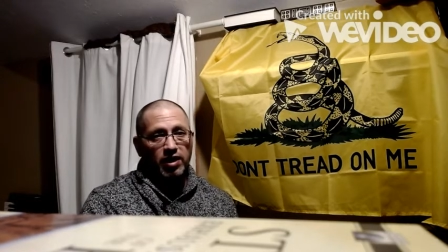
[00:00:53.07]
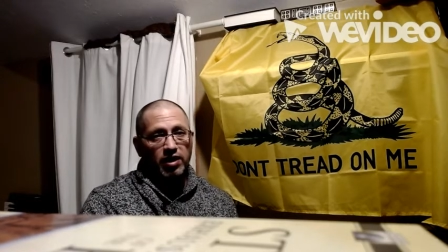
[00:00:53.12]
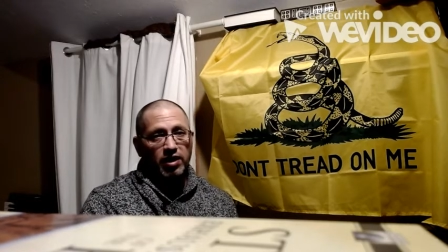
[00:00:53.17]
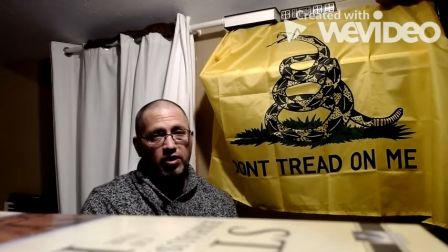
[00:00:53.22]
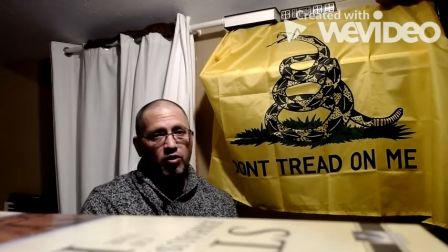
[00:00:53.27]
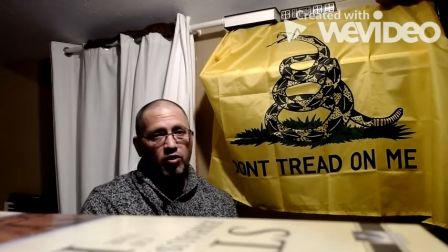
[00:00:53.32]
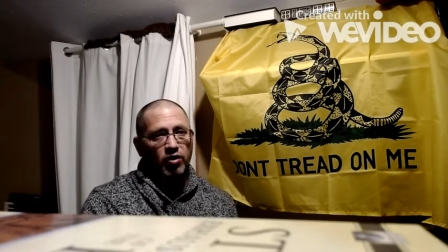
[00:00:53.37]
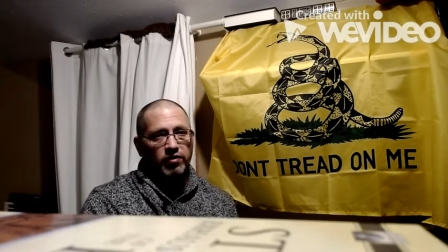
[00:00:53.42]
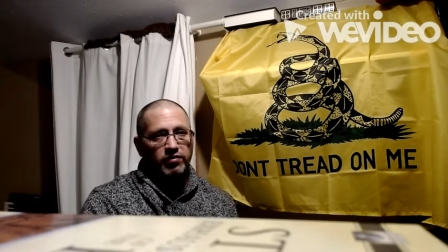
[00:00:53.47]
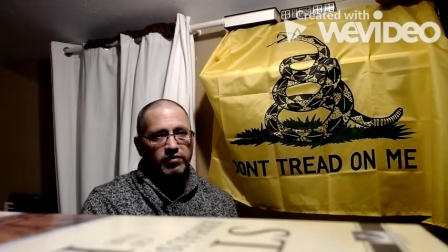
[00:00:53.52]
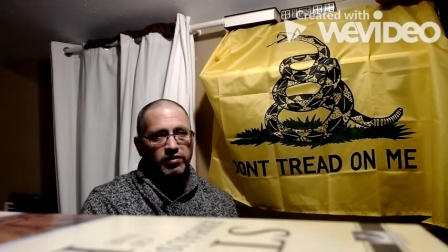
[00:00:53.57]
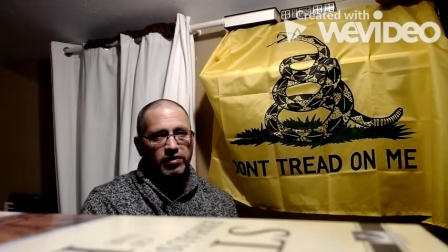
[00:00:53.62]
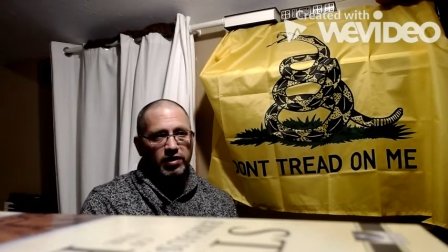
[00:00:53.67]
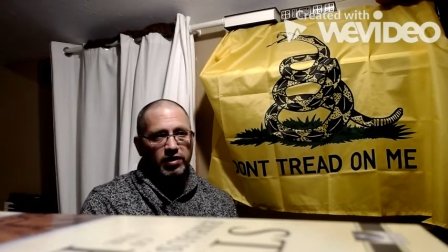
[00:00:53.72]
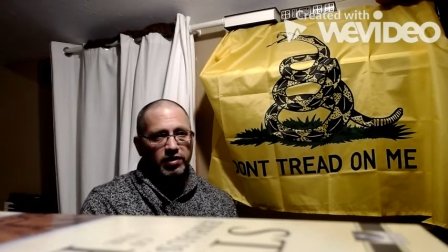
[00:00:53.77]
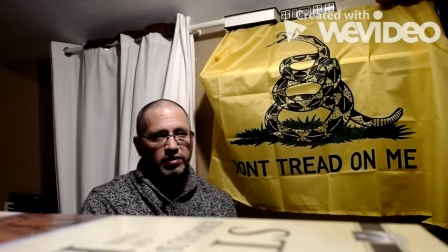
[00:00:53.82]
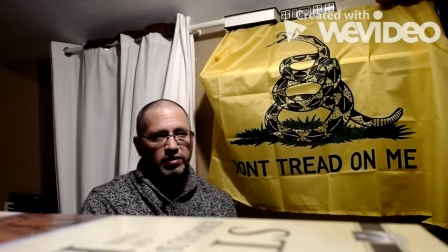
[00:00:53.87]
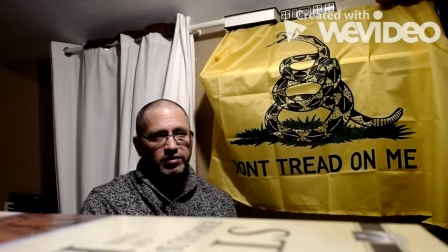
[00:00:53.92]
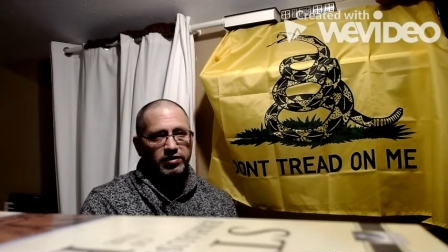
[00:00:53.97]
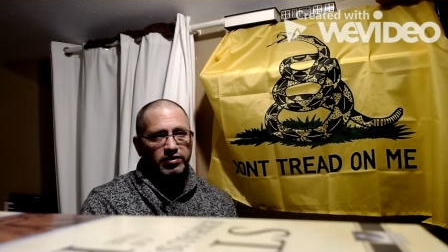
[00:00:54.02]
I know I've said
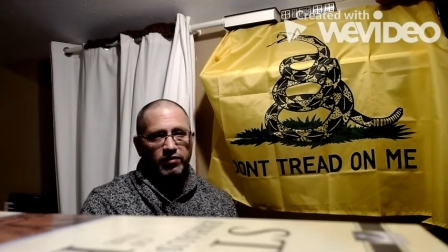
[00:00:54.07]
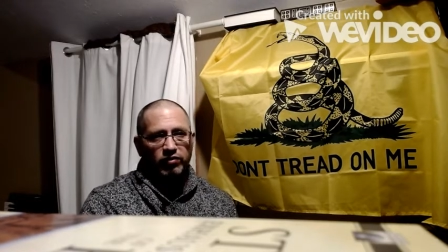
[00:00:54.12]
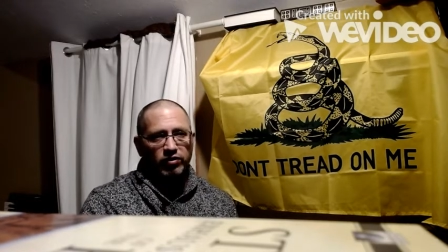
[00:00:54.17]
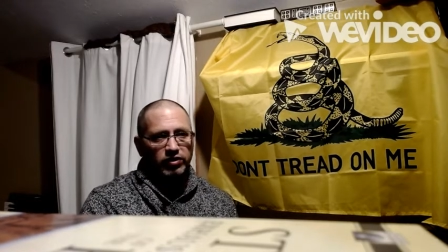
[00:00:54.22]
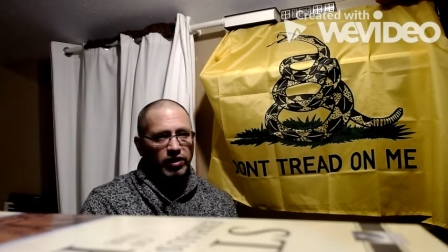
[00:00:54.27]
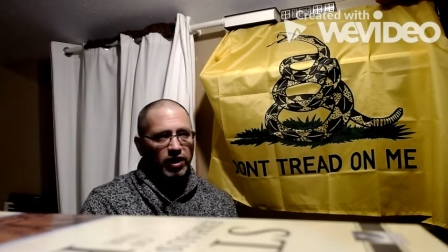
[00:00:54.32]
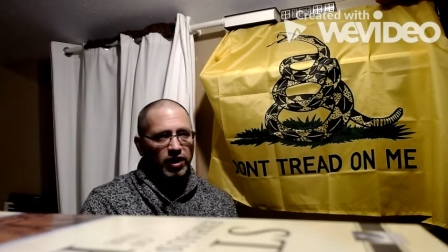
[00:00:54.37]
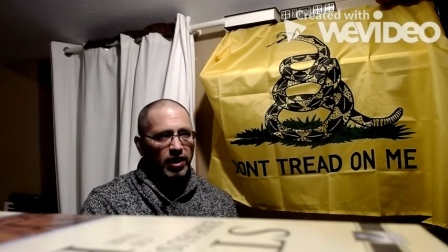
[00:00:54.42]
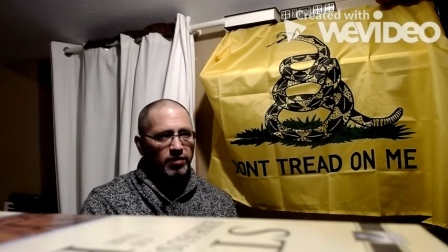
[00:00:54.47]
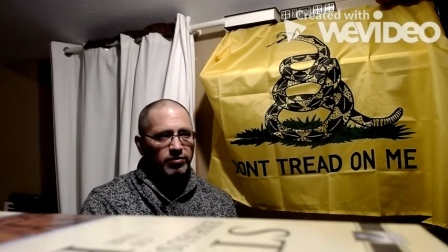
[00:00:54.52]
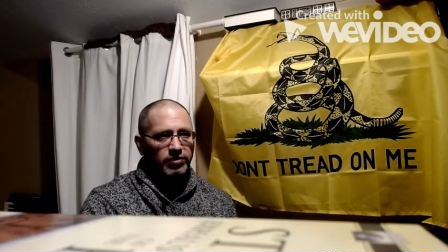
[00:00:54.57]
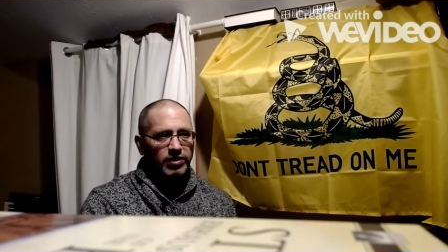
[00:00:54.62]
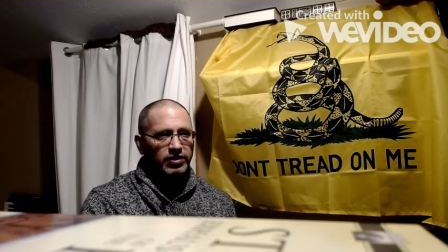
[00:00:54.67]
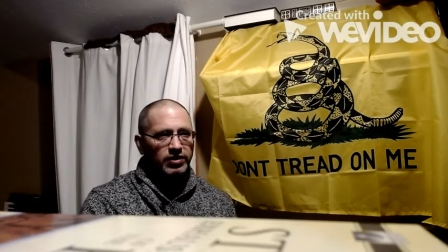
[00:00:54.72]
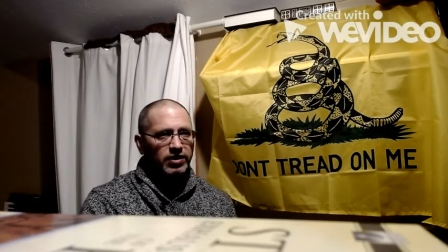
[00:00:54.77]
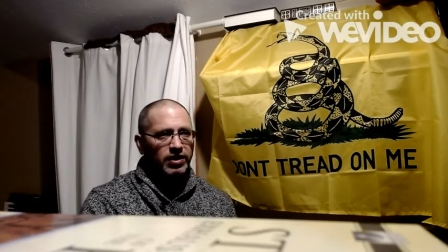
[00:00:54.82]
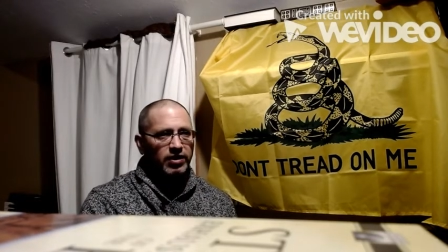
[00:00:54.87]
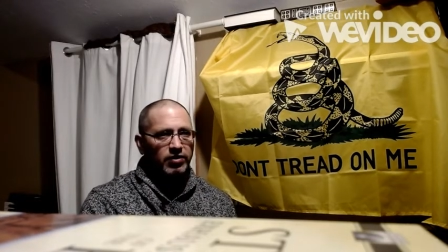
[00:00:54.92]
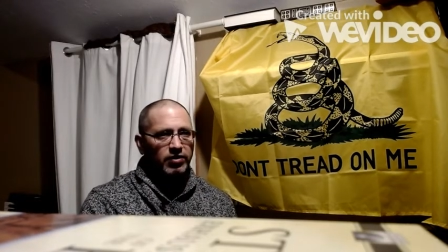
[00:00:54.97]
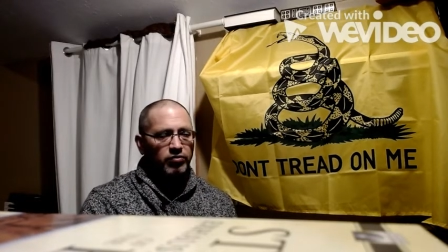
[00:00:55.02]
it several times. I
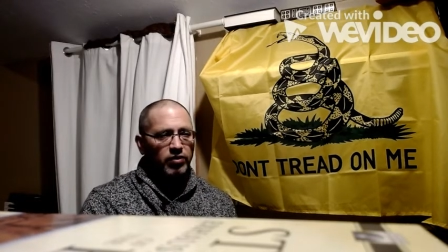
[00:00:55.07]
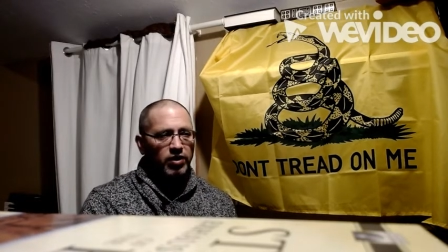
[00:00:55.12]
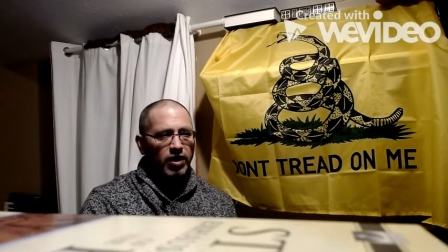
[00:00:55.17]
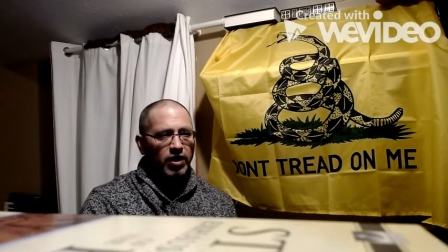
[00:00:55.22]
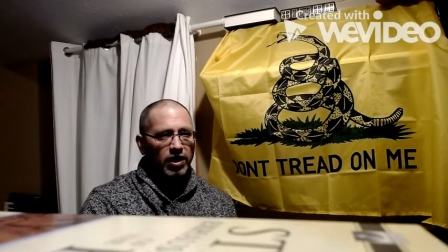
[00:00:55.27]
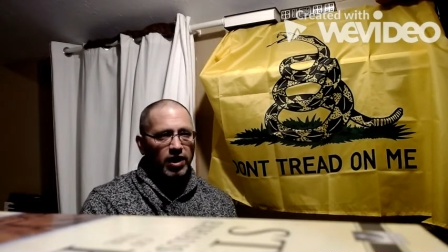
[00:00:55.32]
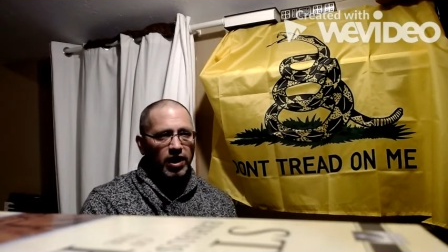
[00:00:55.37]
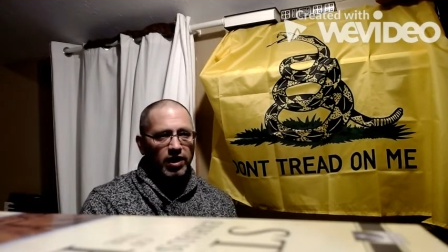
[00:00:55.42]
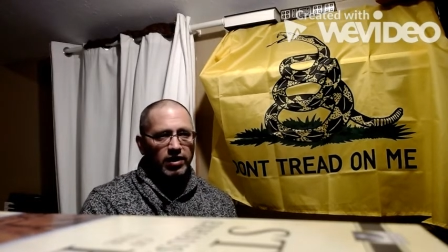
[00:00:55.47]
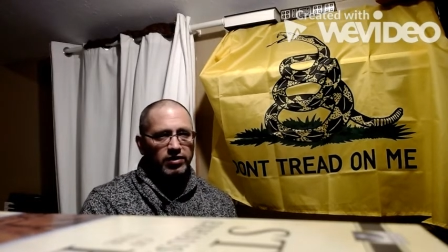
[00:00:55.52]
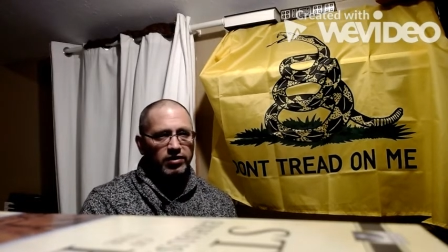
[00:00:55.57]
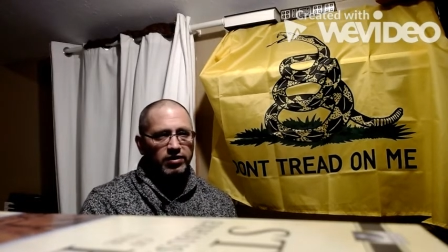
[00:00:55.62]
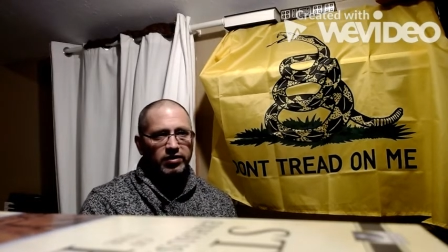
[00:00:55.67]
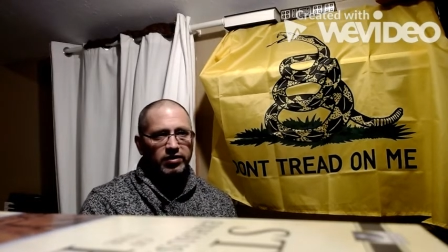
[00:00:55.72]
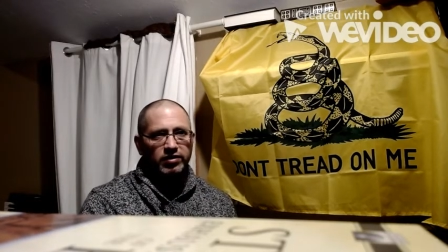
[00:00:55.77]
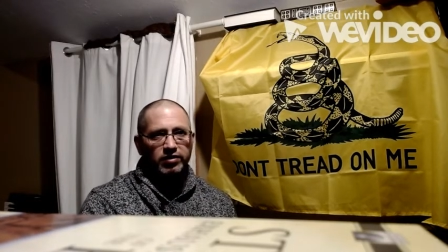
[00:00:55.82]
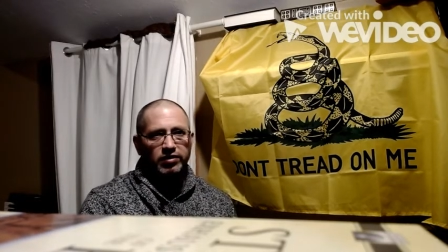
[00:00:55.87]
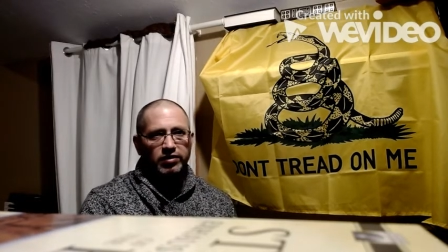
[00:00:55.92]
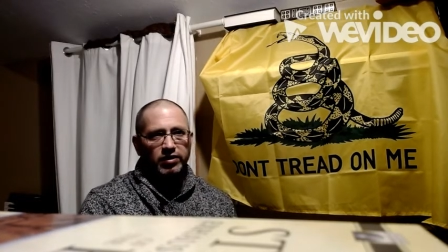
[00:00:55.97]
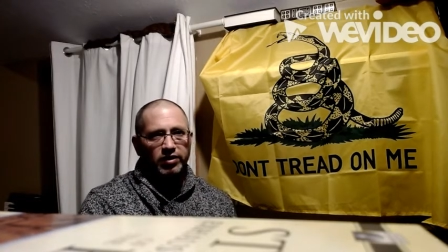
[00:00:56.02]
said it when I got
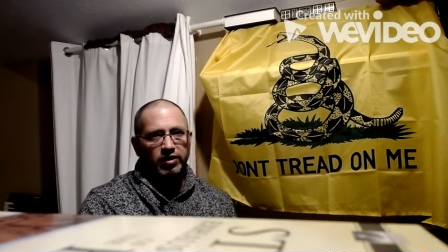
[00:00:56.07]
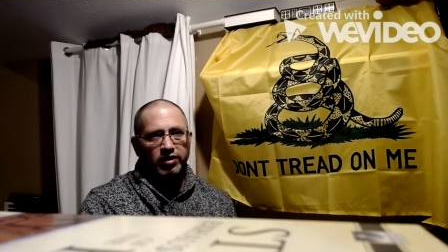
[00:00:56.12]
to